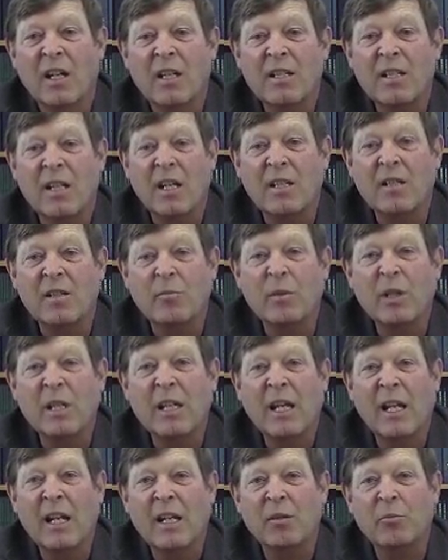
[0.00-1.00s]
tend to be
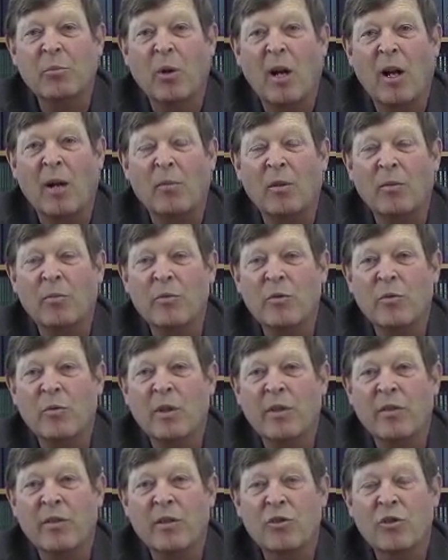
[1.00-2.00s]
getting problems
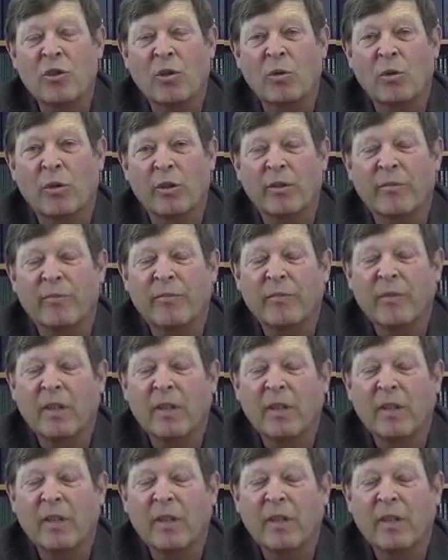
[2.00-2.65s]
with the shoulder.